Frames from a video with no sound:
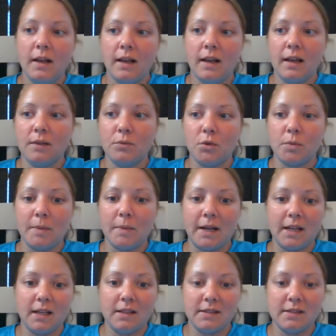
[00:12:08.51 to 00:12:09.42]
And with
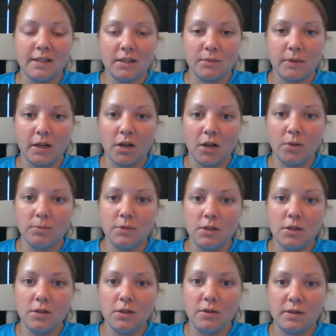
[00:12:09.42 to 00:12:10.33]
my kids, that's what I hope to
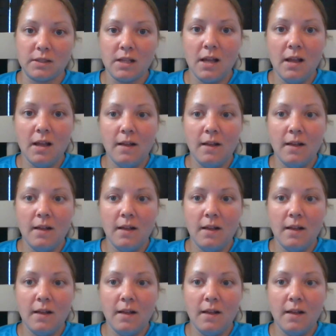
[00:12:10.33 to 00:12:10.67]
do, is